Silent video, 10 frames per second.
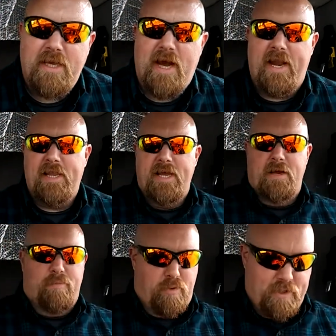kind of like
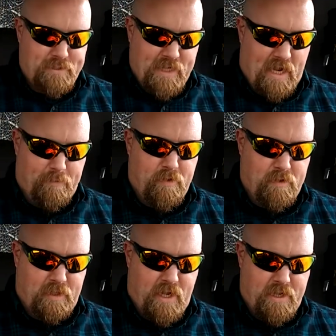a Prince
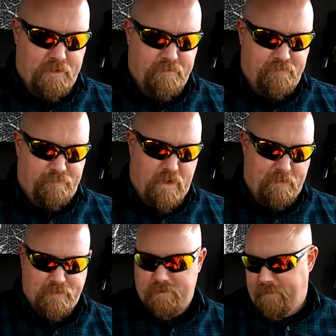Albert kind of
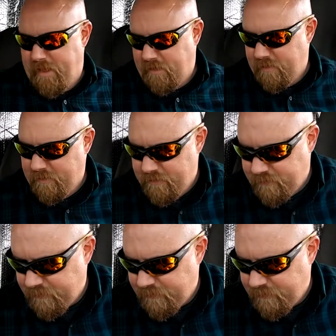pipe tobacco,